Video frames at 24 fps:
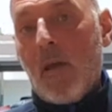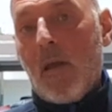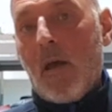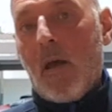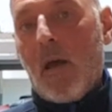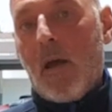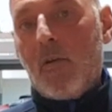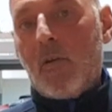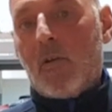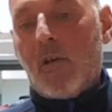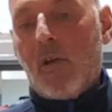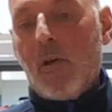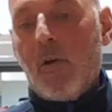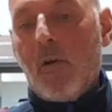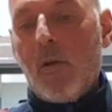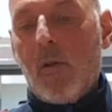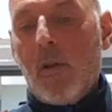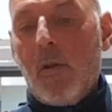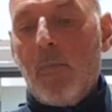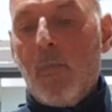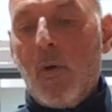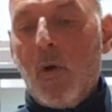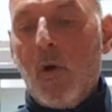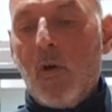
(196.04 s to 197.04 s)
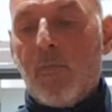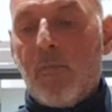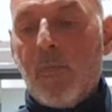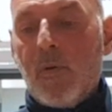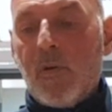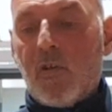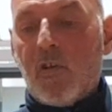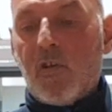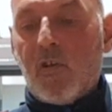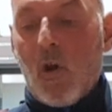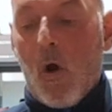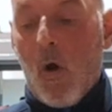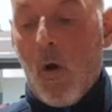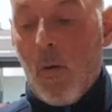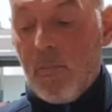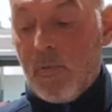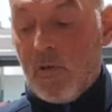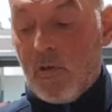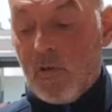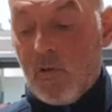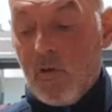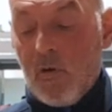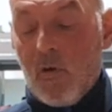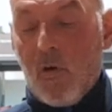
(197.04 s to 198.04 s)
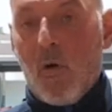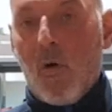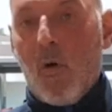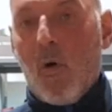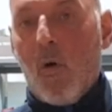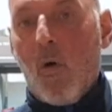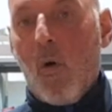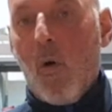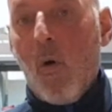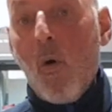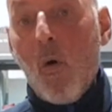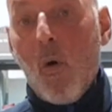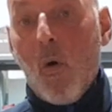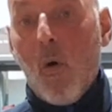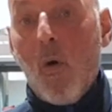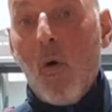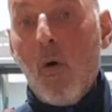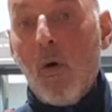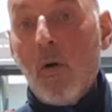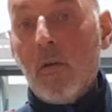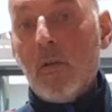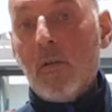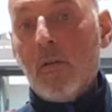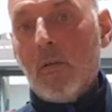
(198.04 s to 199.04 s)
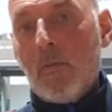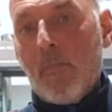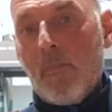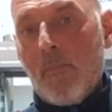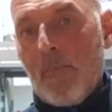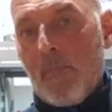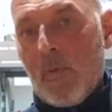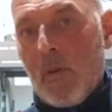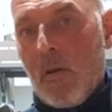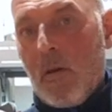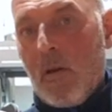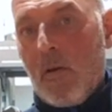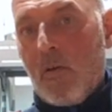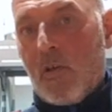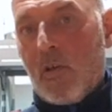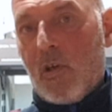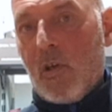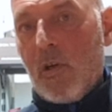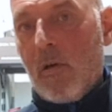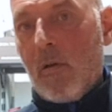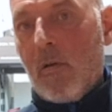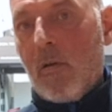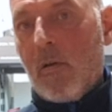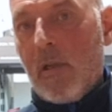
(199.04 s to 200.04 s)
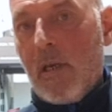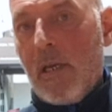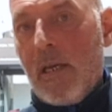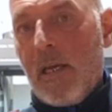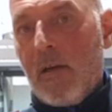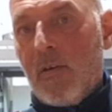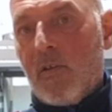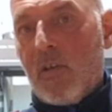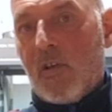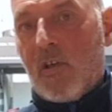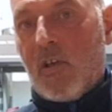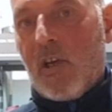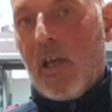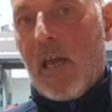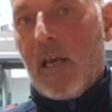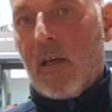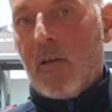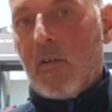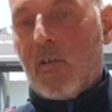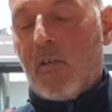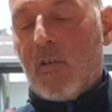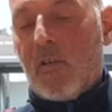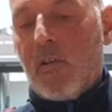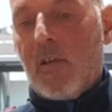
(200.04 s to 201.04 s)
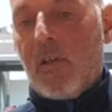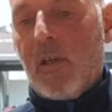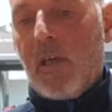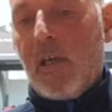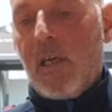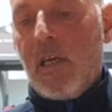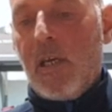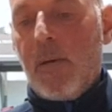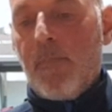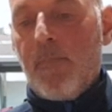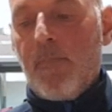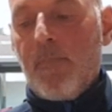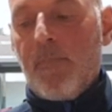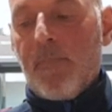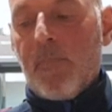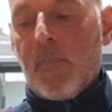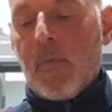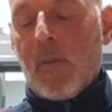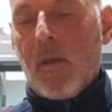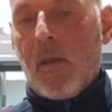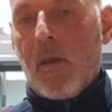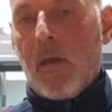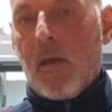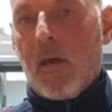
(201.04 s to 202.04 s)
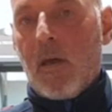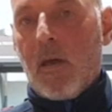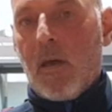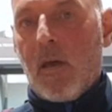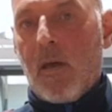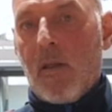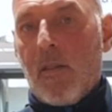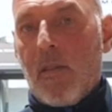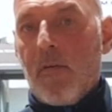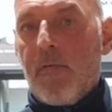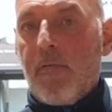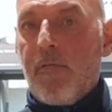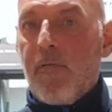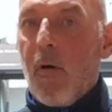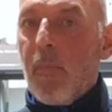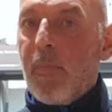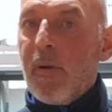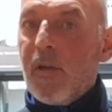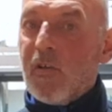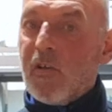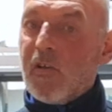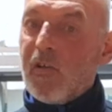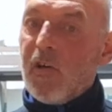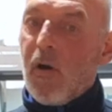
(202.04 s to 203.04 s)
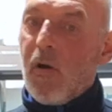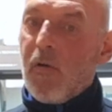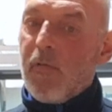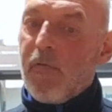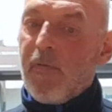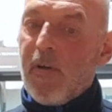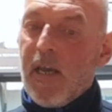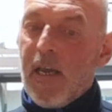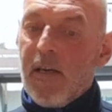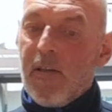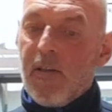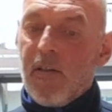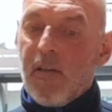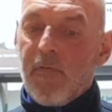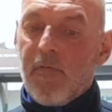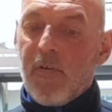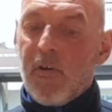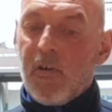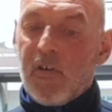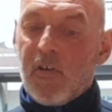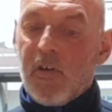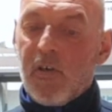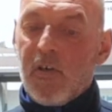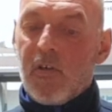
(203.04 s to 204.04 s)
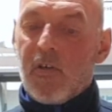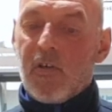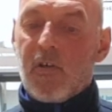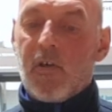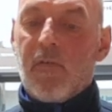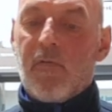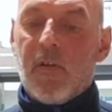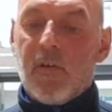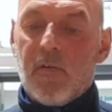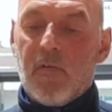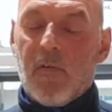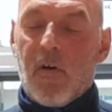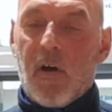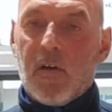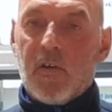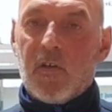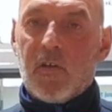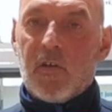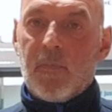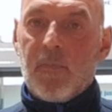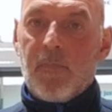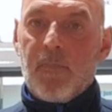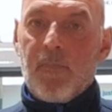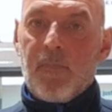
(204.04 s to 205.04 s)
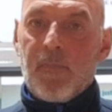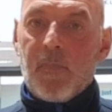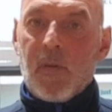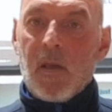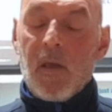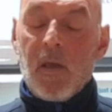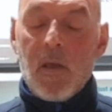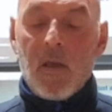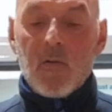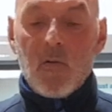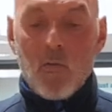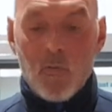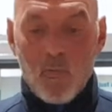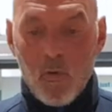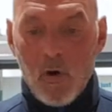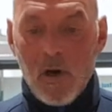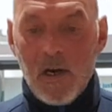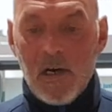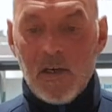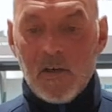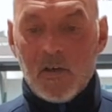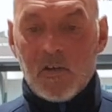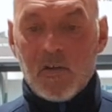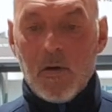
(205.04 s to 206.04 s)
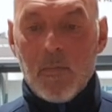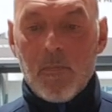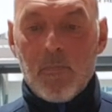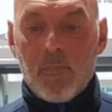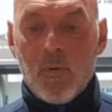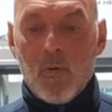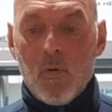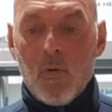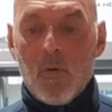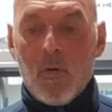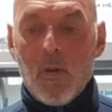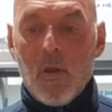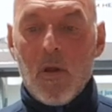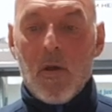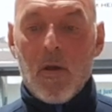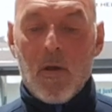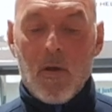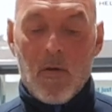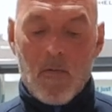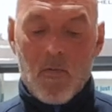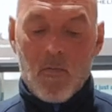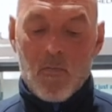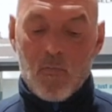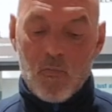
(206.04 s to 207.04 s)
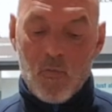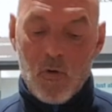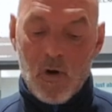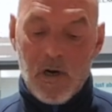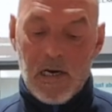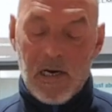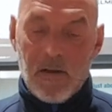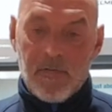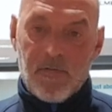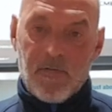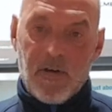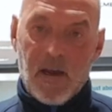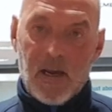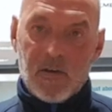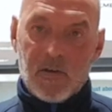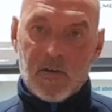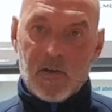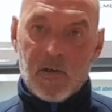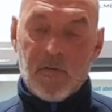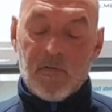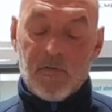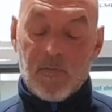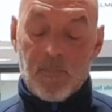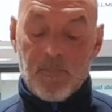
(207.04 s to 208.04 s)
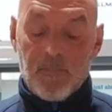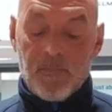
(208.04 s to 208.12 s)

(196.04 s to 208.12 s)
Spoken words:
until the movement stops or until it detects the fob itself in the vicinity of the device. Really simple, really effective.